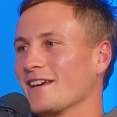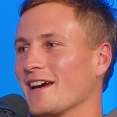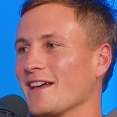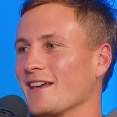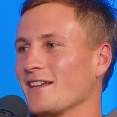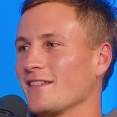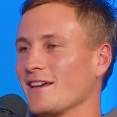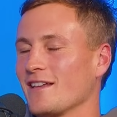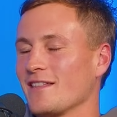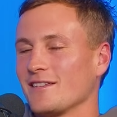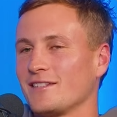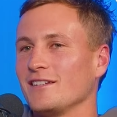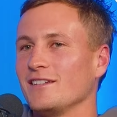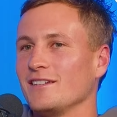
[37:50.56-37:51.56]
Yeah, they're the
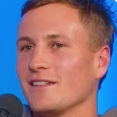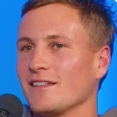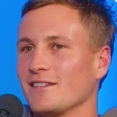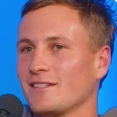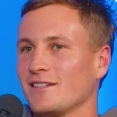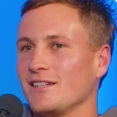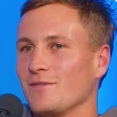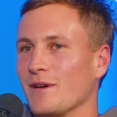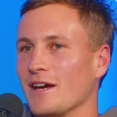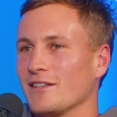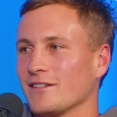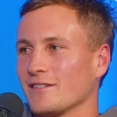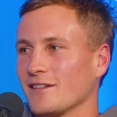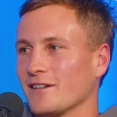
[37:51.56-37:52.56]
city beaches.